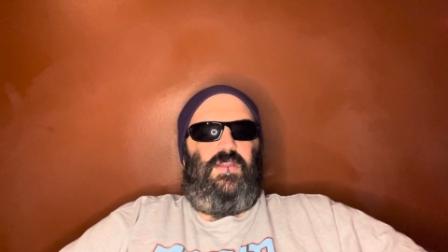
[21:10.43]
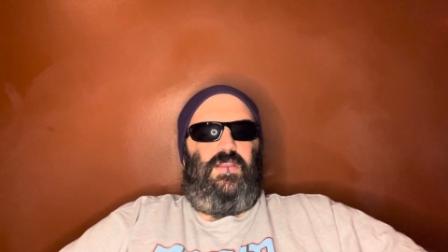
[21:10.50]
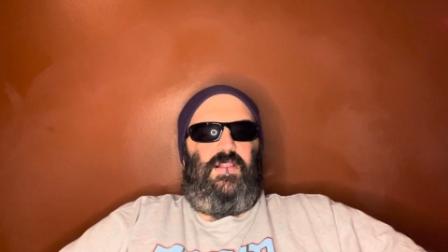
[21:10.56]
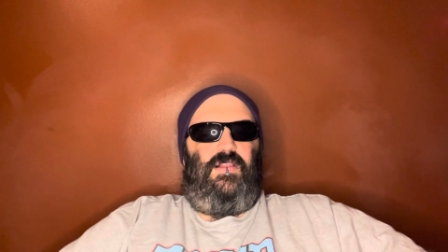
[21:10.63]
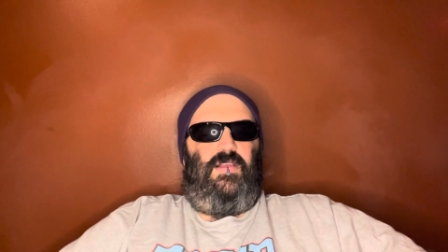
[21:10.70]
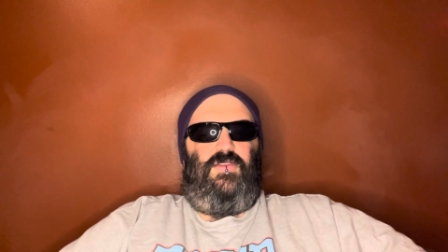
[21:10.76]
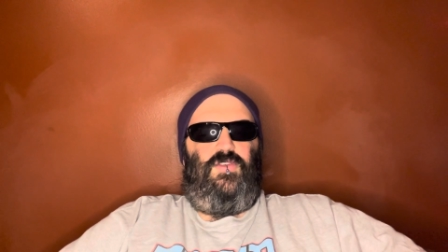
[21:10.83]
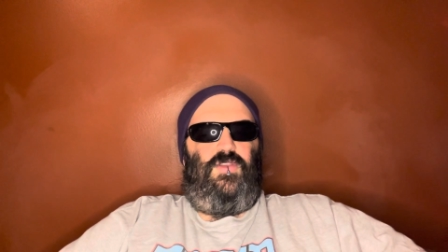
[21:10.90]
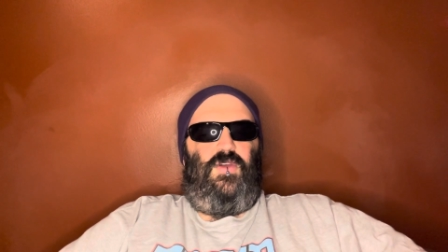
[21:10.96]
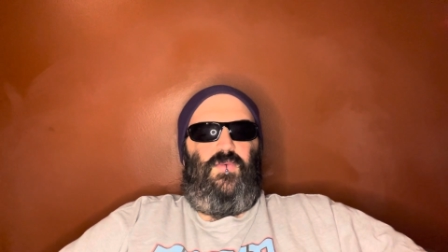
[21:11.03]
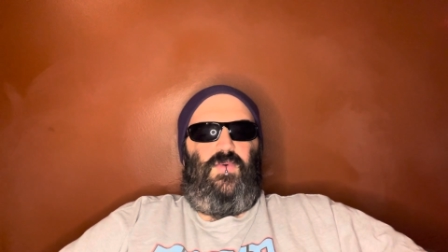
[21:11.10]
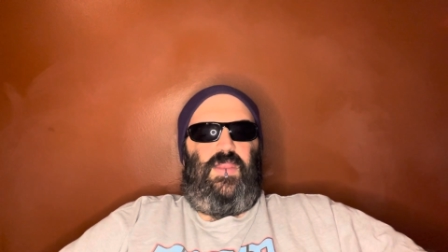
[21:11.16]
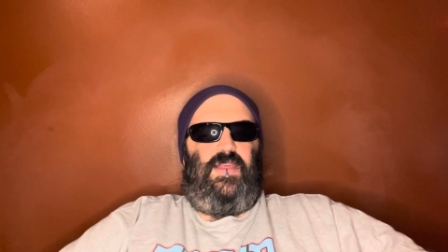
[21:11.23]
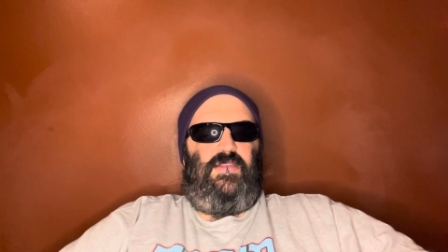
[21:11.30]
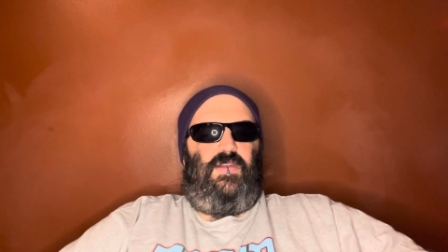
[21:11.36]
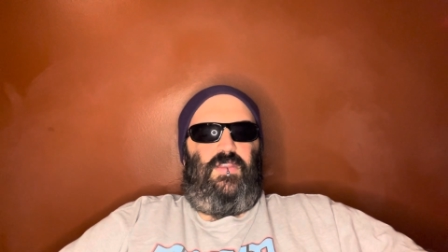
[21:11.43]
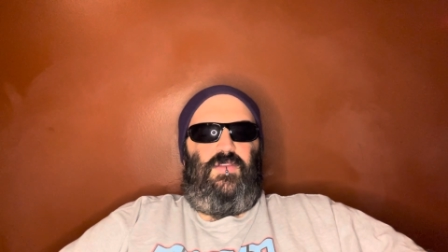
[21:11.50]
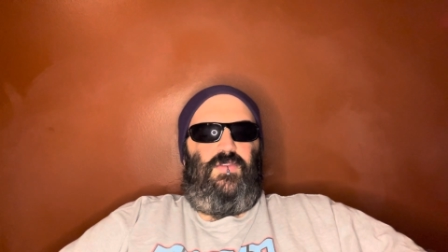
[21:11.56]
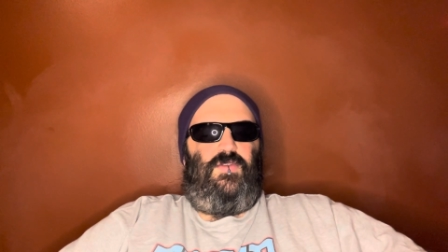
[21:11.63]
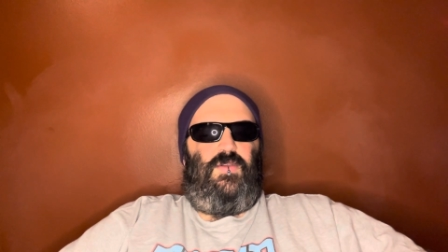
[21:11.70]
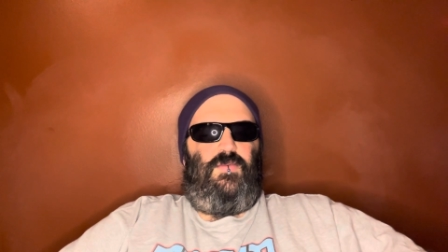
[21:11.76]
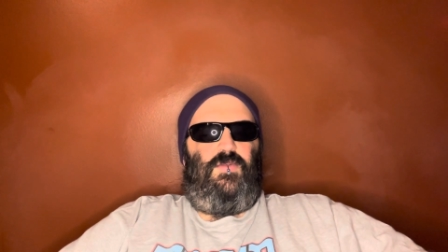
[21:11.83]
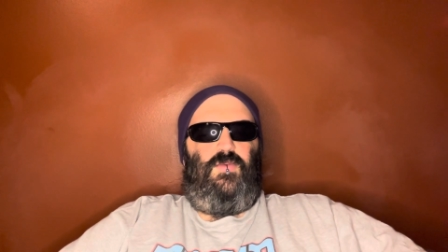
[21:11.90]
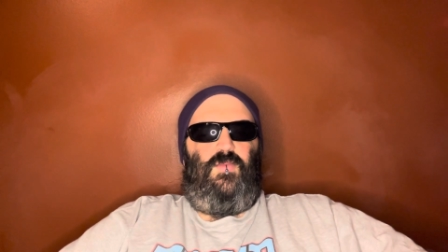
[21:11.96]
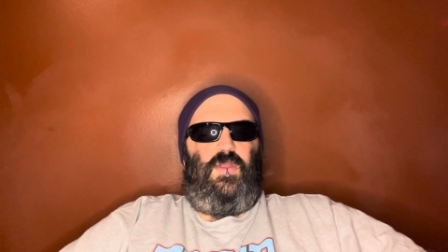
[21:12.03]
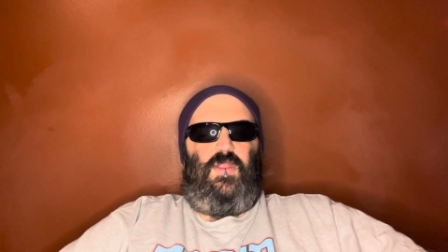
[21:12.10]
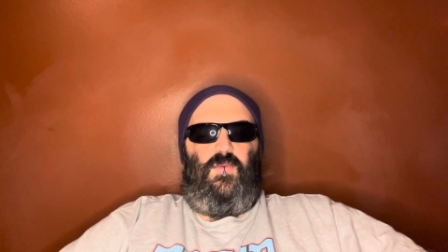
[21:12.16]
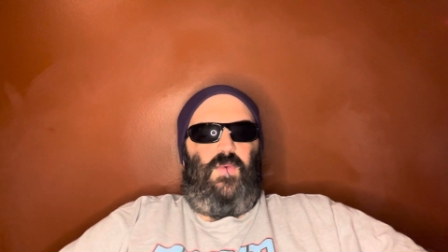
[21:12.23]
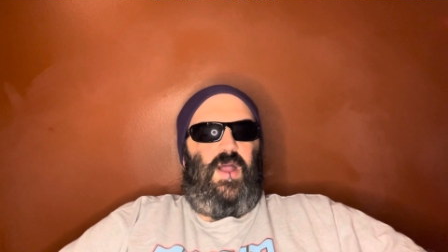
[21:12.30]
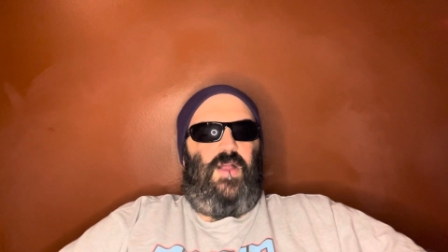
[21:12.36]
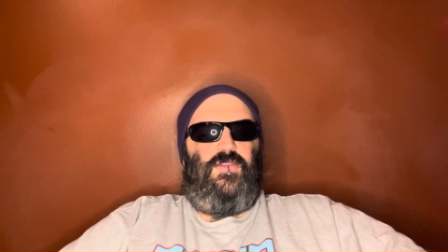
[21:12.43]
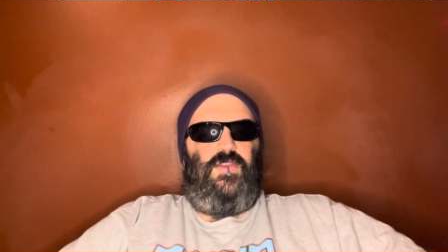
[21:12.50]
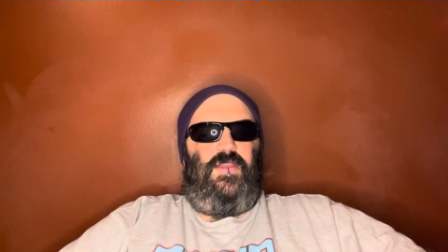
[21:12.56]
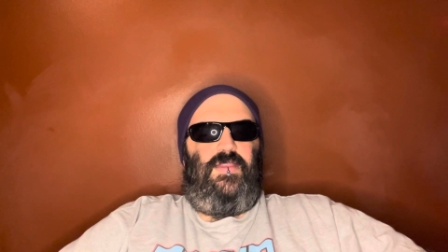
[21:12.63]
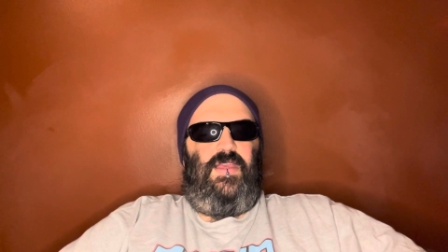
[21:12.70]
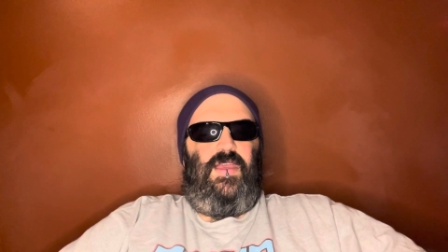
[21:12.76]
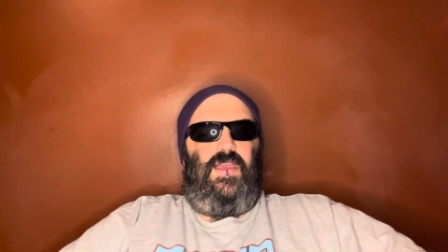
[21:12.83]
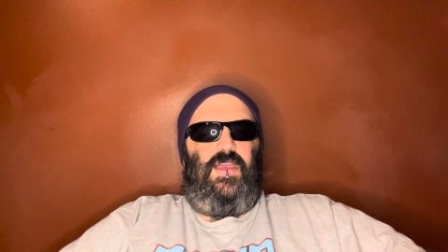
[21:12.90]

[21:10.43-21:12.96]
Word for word: It'll let you know what is audio description, where you can watch it